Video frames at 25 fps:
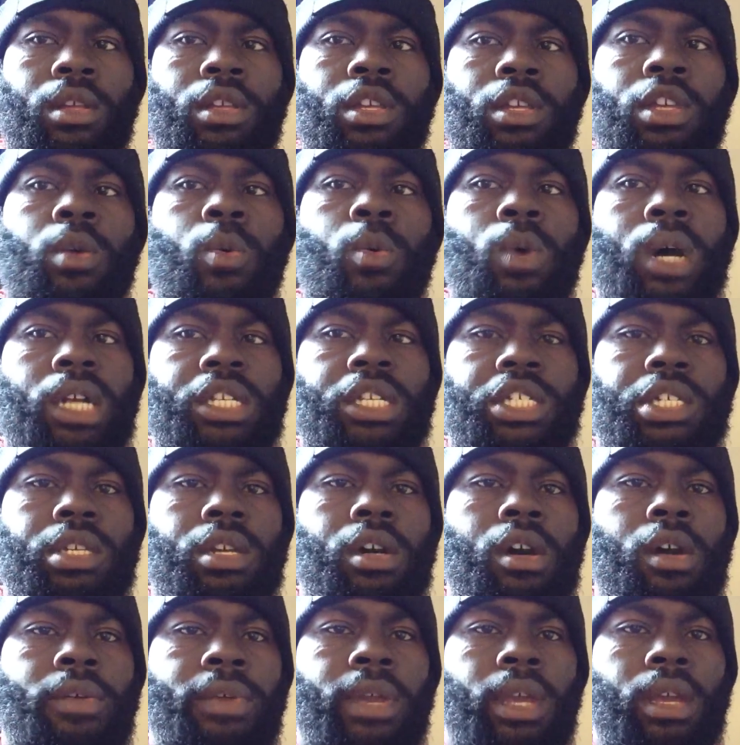You're watching
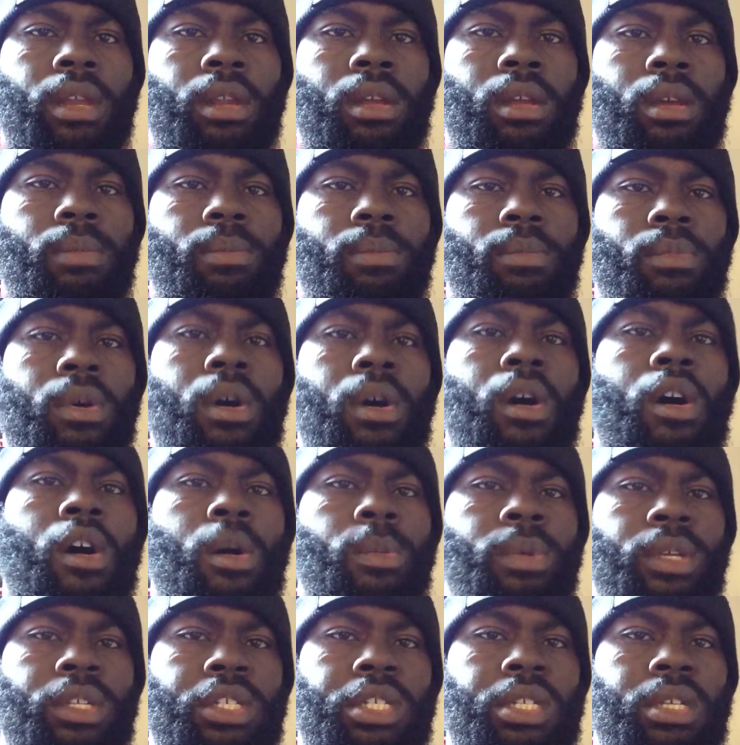RE&M,
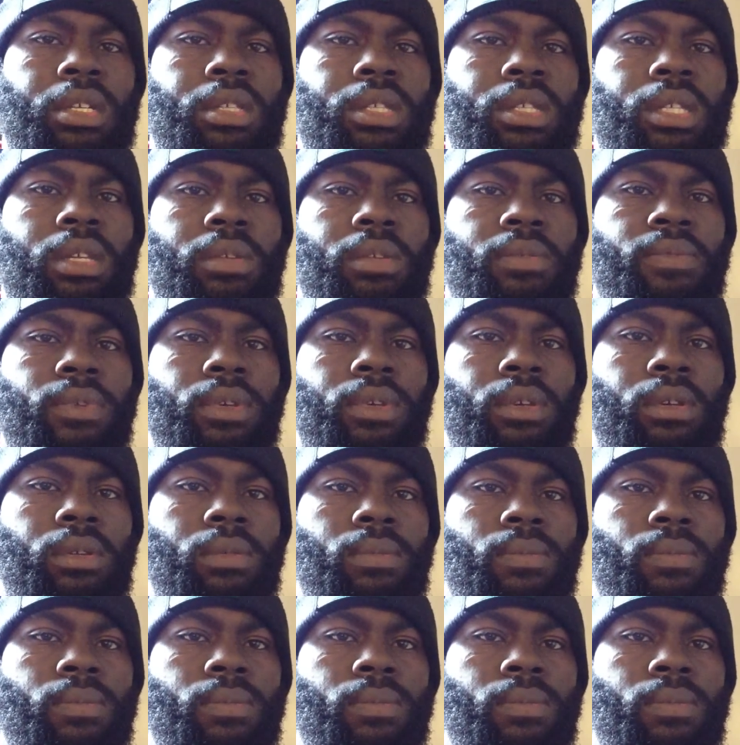RBG TV.